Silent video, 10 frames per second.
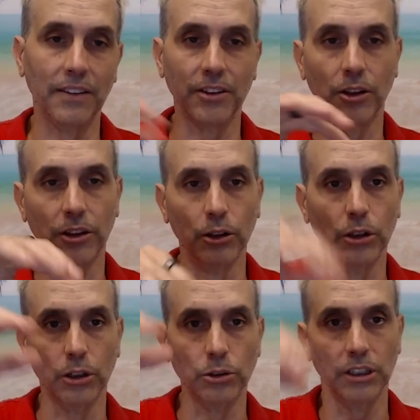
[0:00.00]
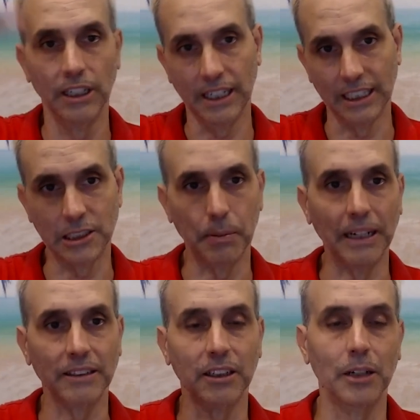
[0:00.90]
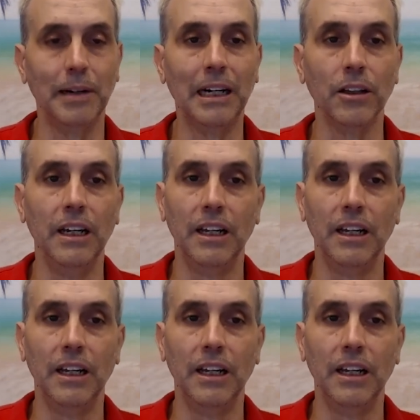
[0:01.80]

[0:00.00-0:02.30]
even though the glucose had spiked and come out,